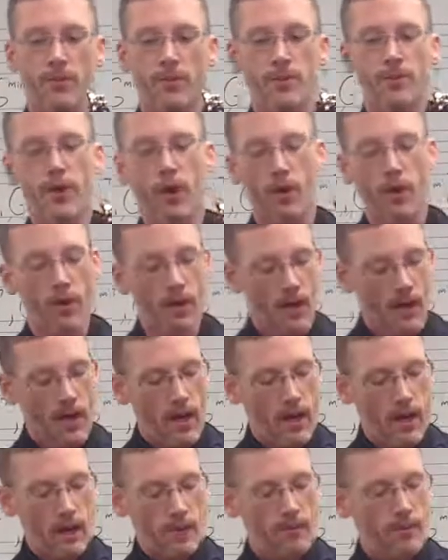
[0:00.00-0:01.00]
So
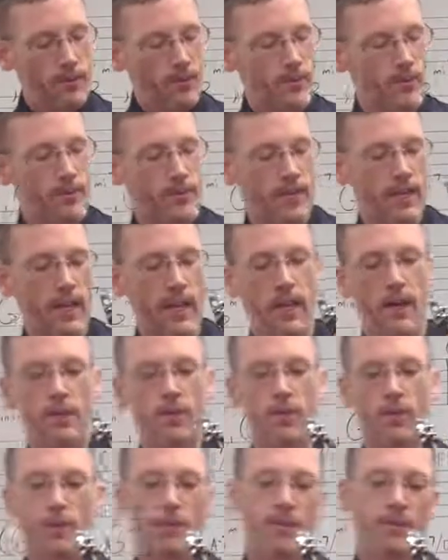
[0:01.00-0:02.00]
for me using
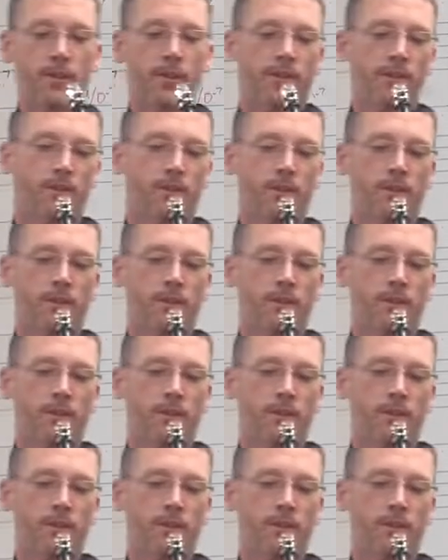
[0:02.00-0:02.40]
alto, I'm going to